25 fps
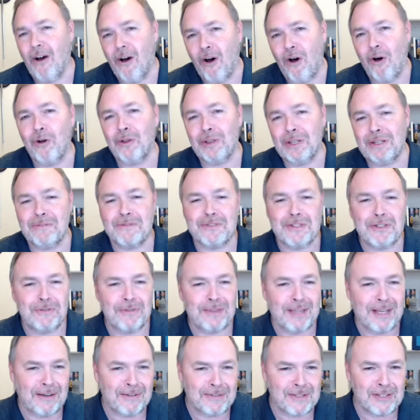all of
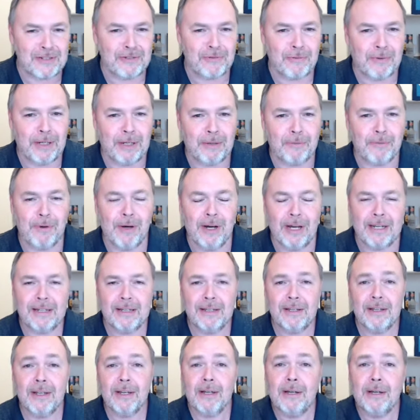2021.